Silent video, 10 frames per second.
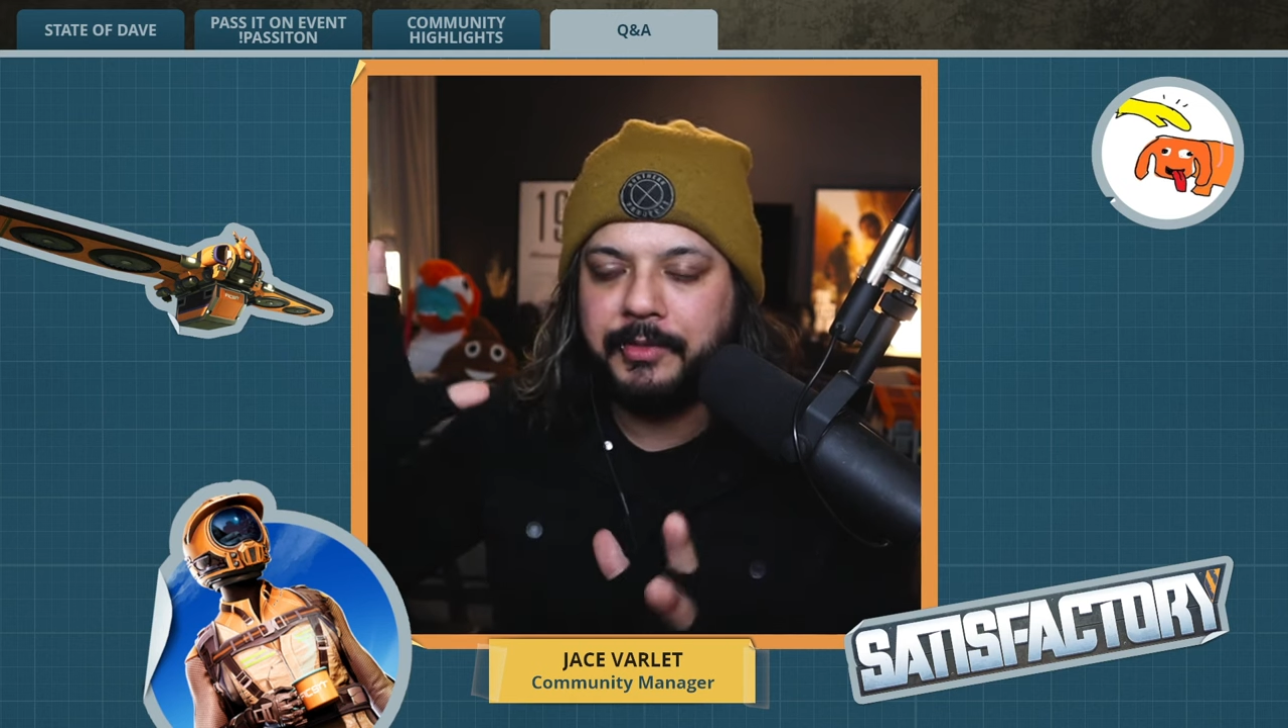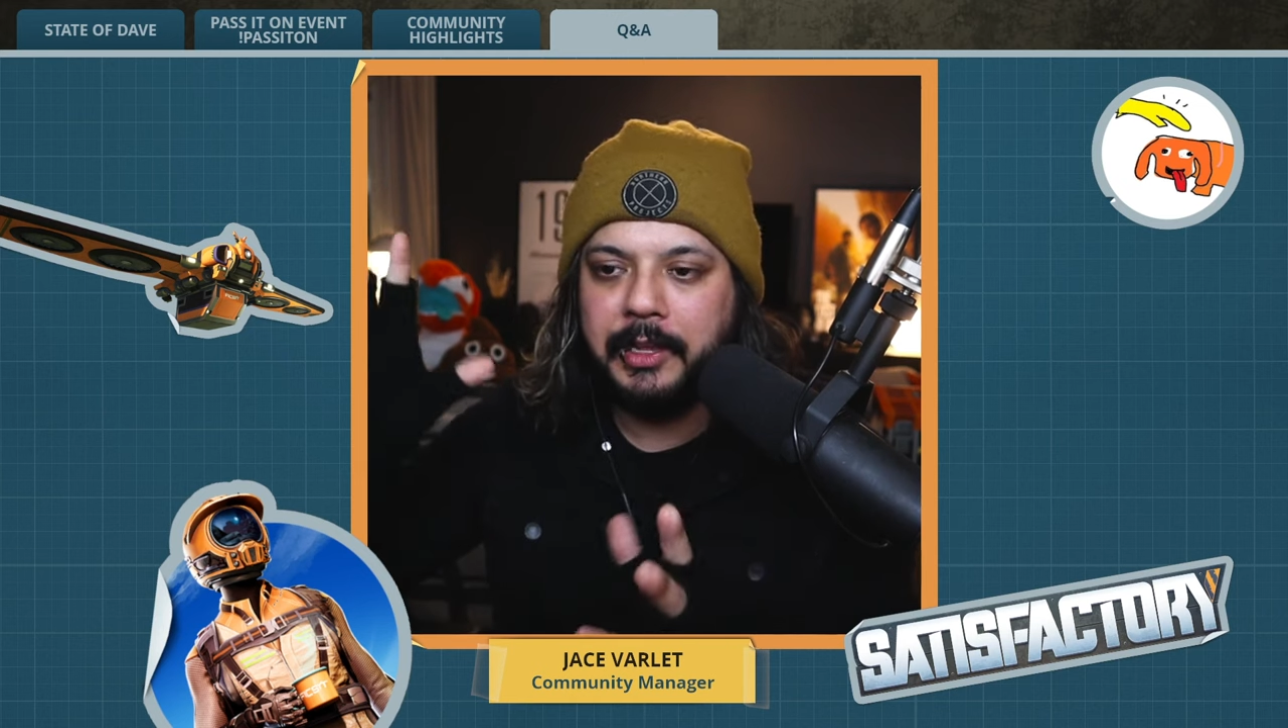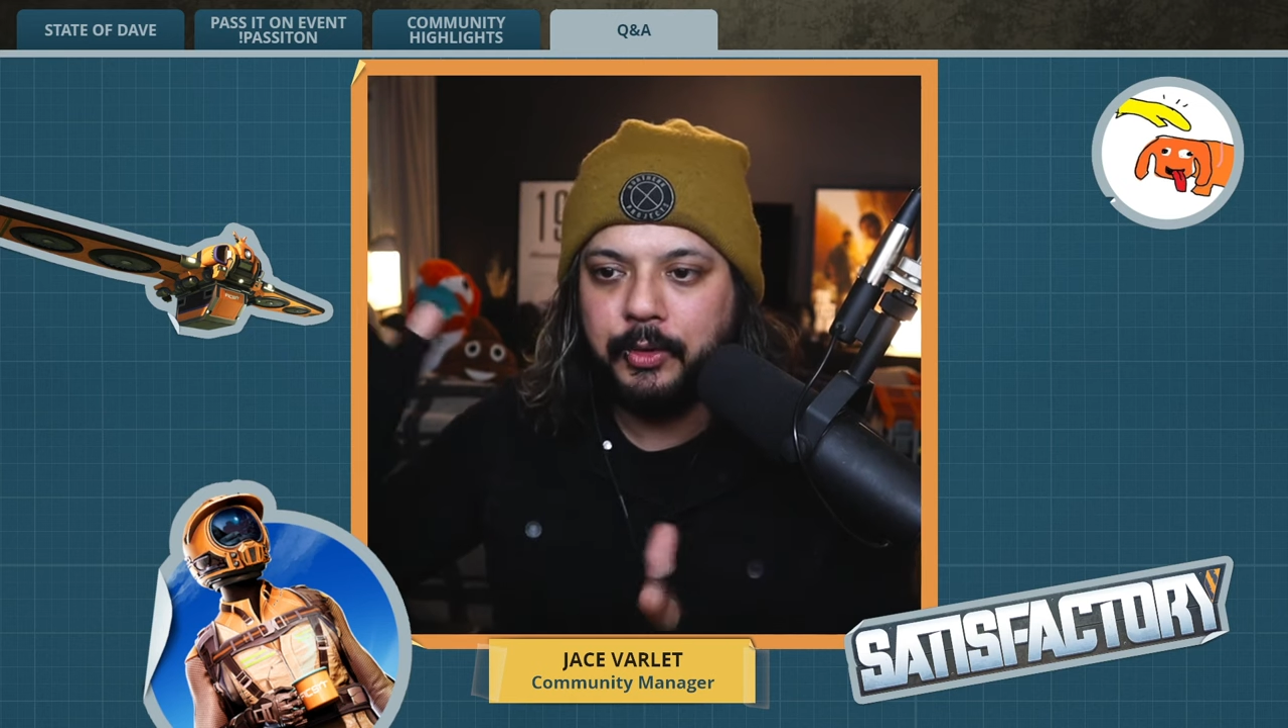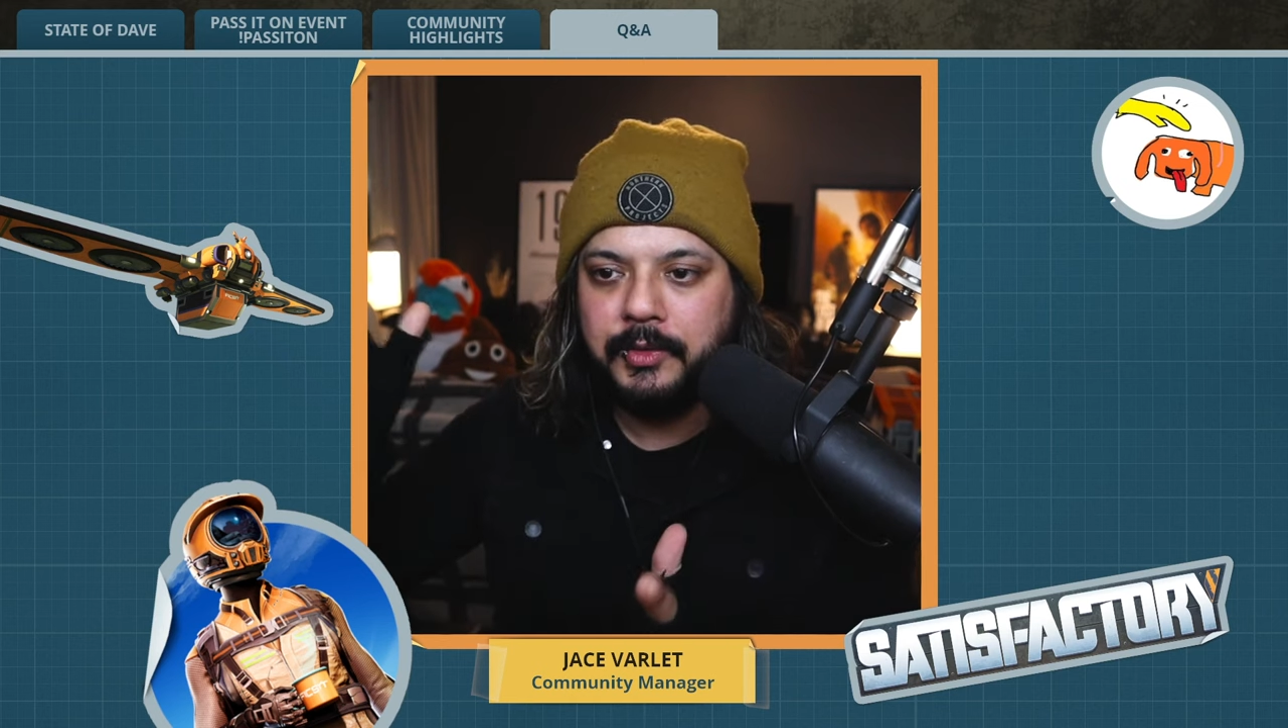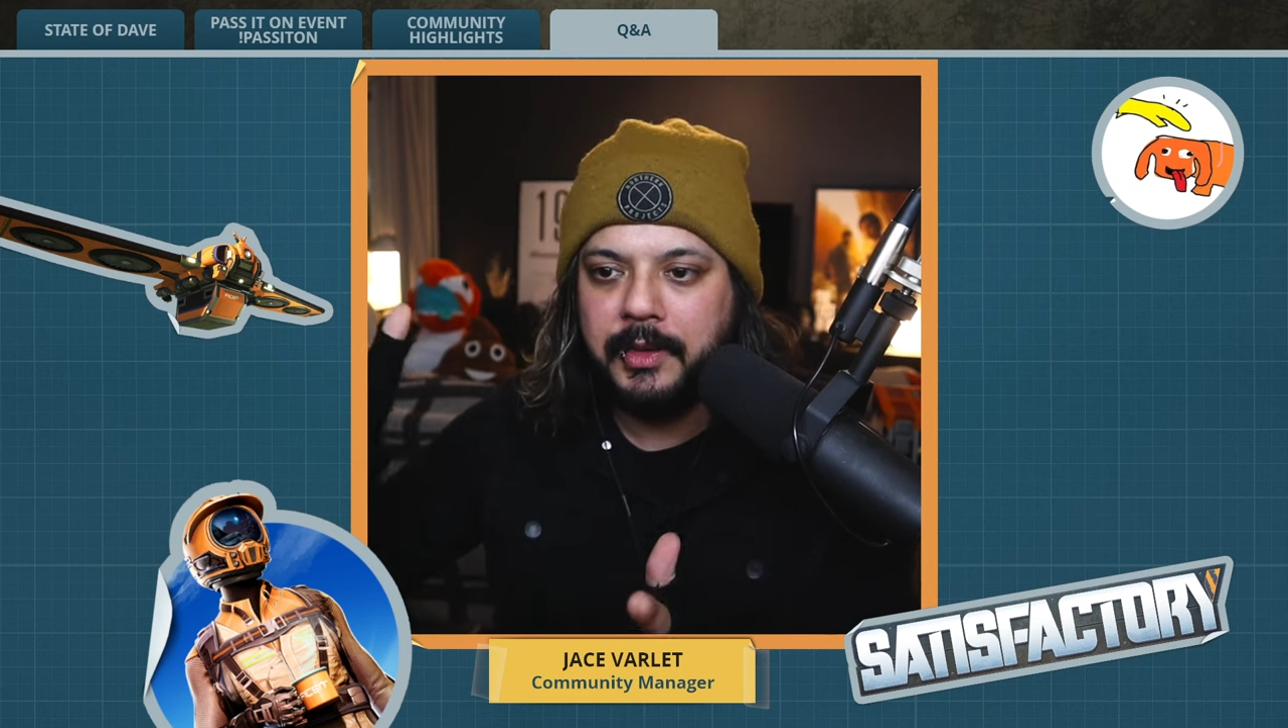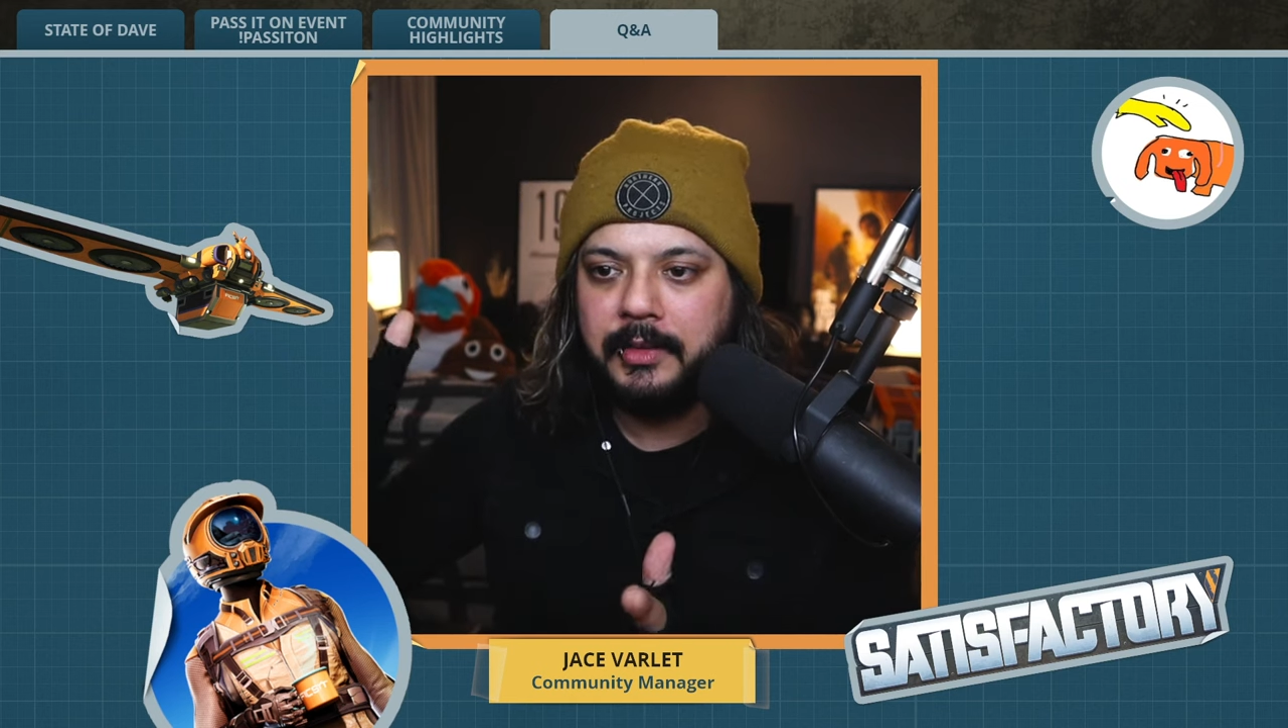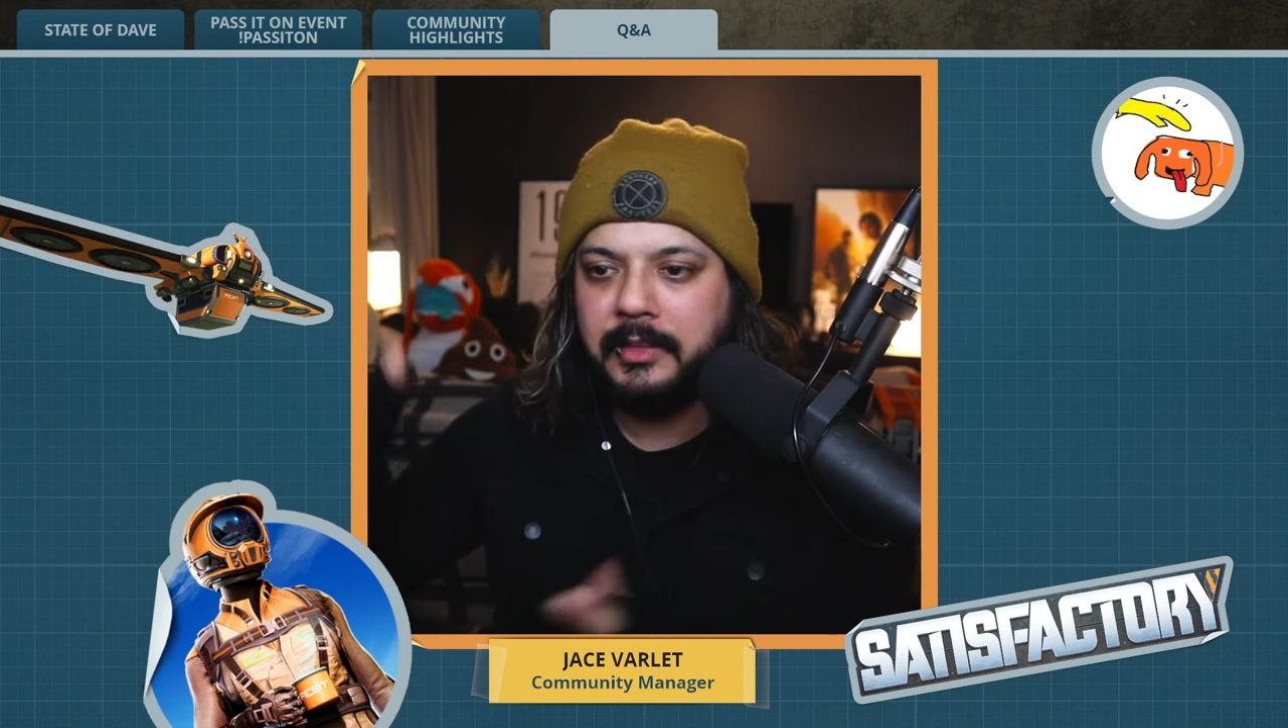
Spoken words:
that looks nice.